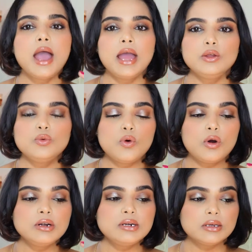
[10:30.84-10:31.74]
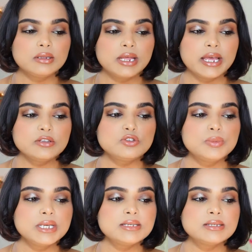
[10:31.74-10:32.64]
and you want things to
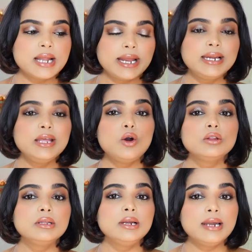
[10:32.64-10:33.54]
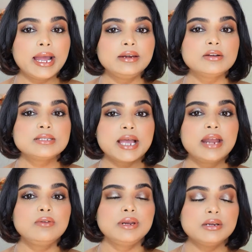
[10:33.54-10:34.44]
be slightly on the lighter
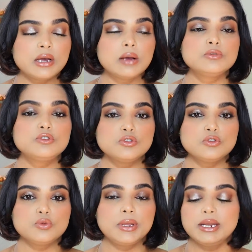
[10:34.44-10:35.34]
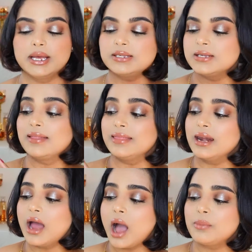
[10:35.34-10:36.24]
side when it comes to sweetness,
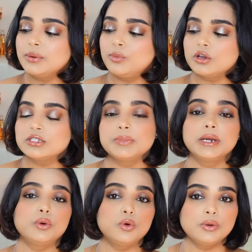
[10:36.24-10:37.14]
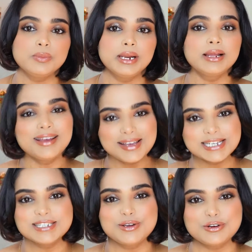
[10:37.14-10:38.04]
then almond blossom and oat milk
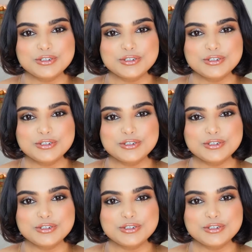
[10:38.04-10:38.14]
is your